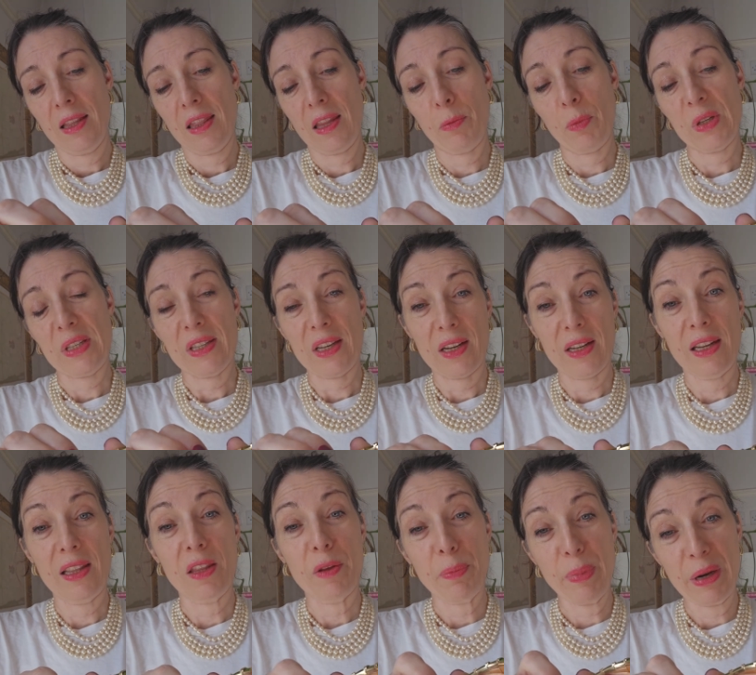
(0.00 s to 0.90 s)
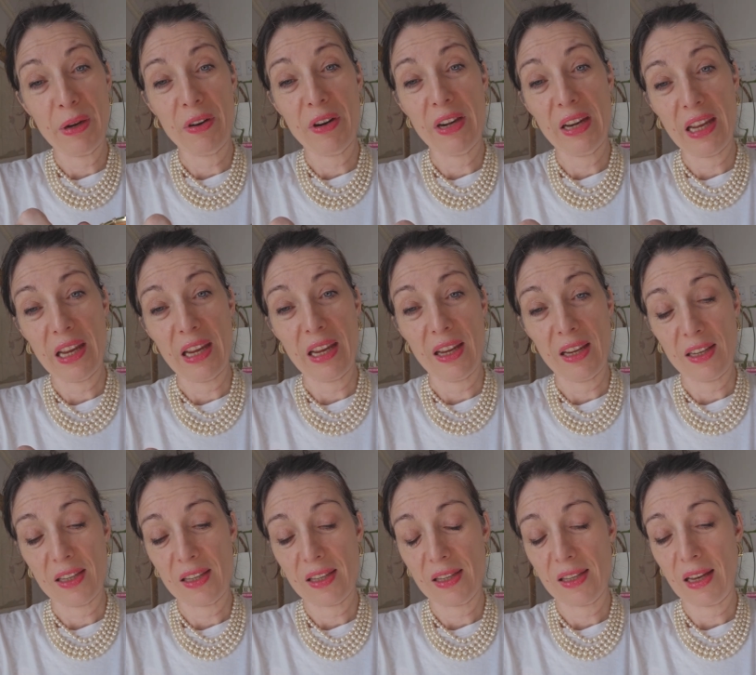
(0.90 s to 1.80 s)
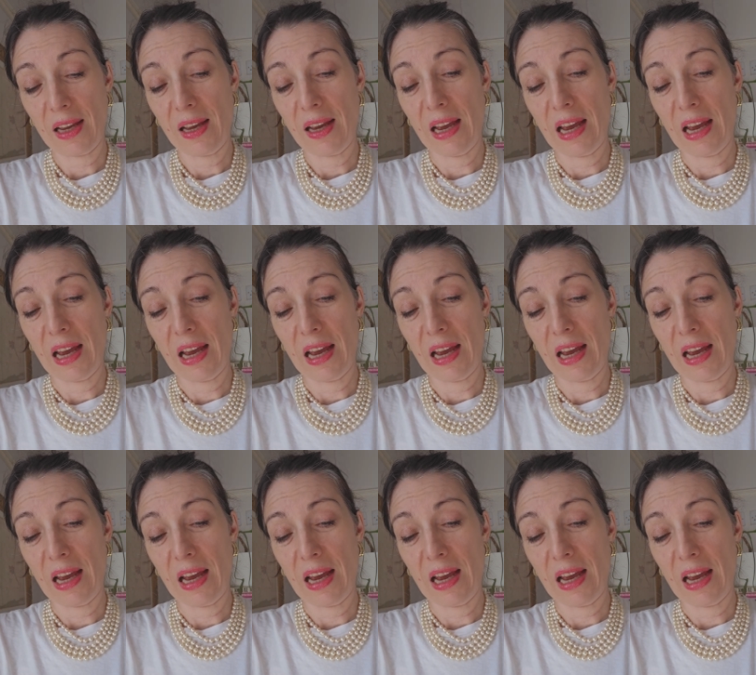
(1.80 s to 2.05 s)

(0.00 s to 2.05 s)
that was done in the Pyrenees